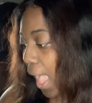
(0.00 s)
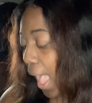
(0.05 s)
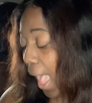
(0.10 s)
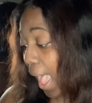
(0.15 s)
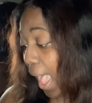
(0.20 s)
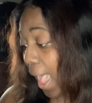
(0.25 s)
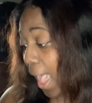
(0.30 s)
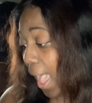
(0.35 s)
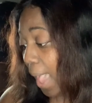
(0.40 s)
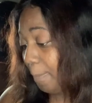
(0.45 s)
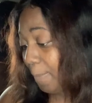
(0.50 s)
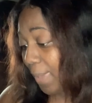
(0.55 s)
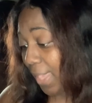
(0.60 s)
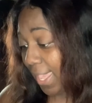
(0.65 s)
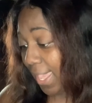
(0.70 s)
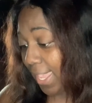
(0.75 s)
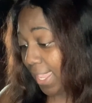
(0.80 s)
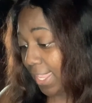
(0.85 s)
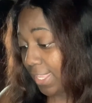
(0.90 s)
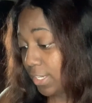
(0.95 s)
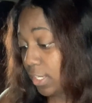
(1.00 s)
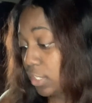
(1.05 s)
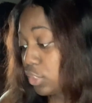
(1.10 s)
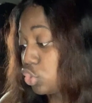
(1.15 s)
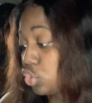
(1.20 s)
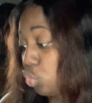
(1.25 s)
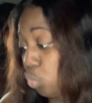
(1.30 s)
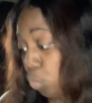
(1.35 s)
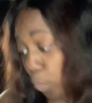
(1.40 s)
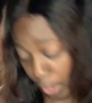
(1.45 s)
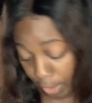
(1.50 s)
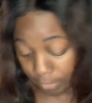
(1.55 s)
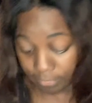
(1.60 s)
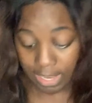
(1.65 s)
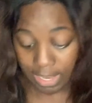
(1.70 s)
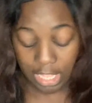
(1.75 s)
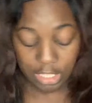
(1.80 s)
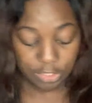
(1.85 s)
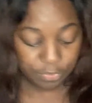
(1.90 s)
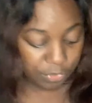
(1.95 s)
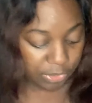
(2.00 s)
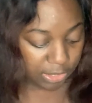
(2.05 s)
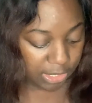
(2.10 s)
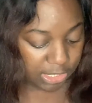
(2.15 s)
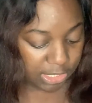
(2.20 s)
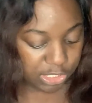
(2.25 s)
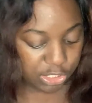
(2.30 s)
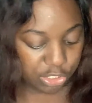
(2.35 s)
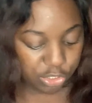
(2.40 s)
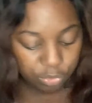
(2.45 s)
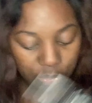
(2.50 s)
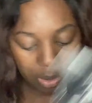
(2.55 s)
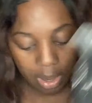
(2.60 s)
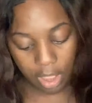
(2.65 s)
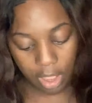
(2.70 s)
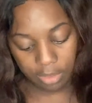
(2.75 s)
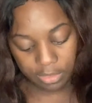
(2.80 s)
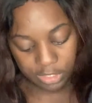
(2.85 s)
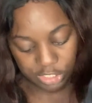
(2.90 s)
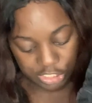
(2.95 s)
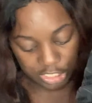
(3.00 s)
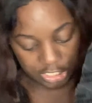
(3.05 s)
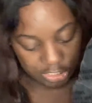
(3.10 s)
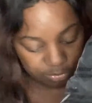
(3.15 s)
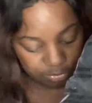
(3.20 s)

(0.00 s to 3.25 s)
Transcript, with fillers: I paid $12 for these two. All the jeans